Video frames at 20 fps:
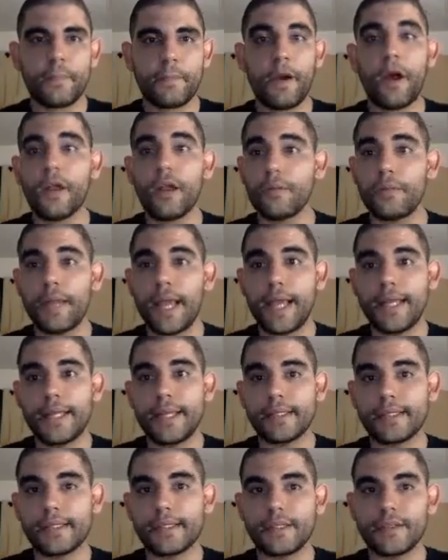color
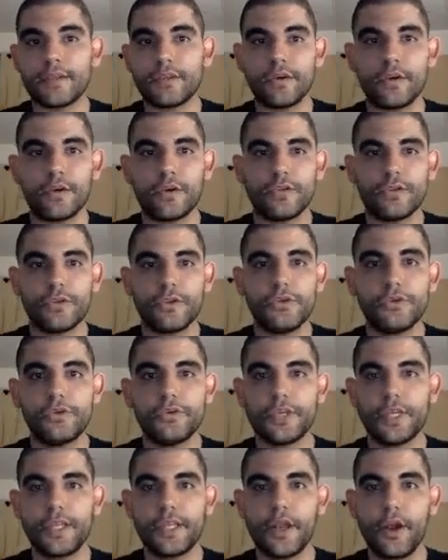blindness. So, do you
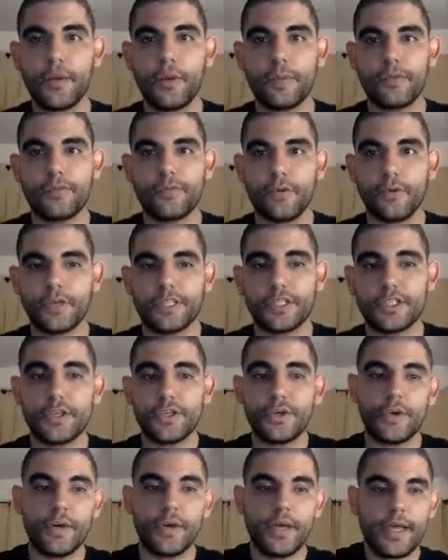see the number
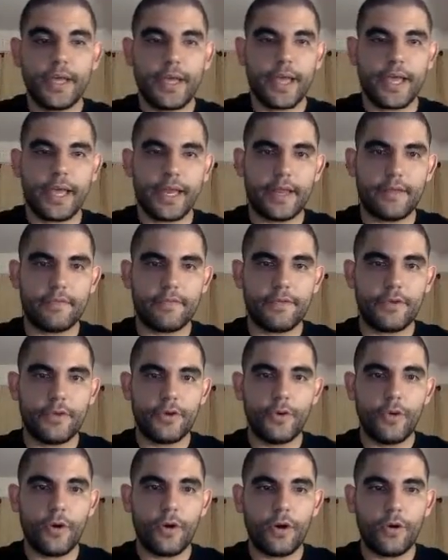42? And if
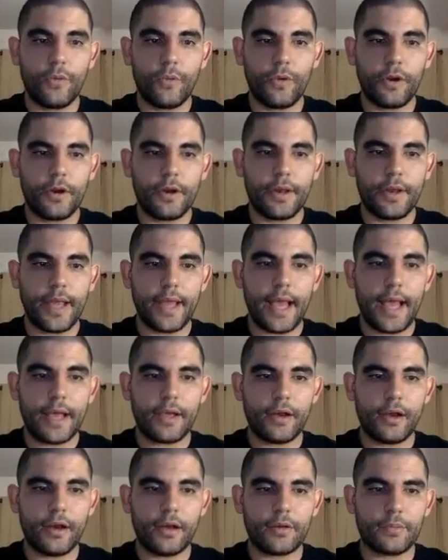you were
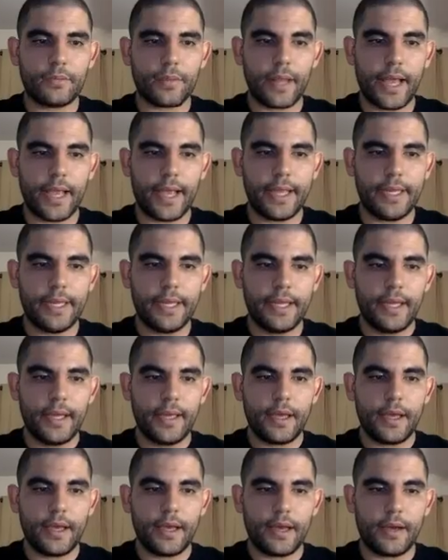not colorblind,
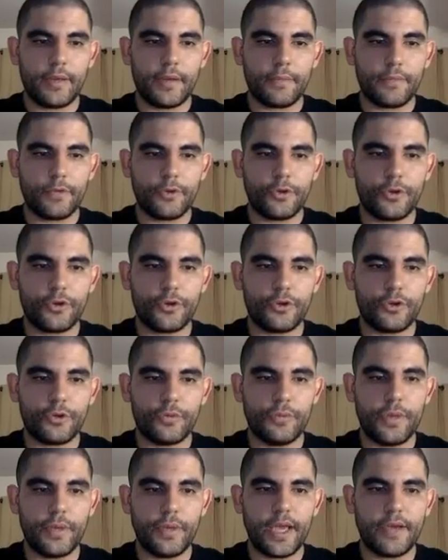you
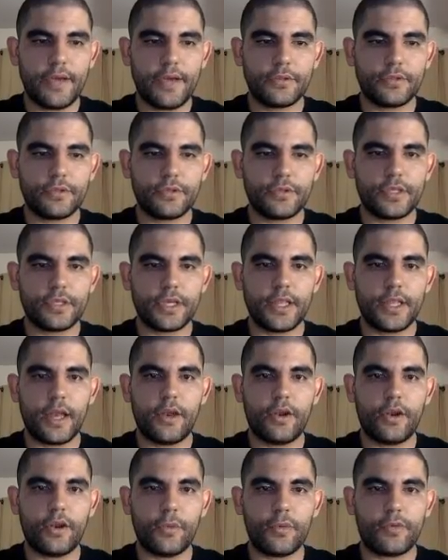should be able to see
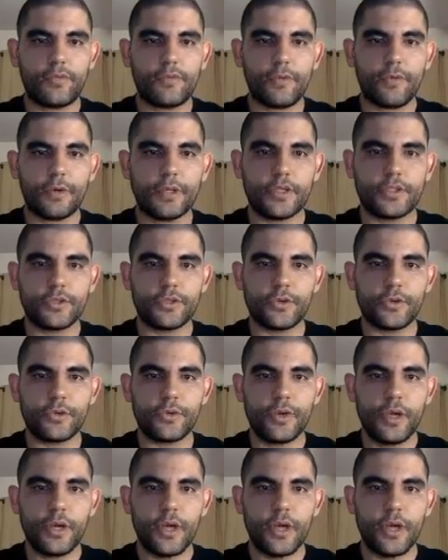that number 42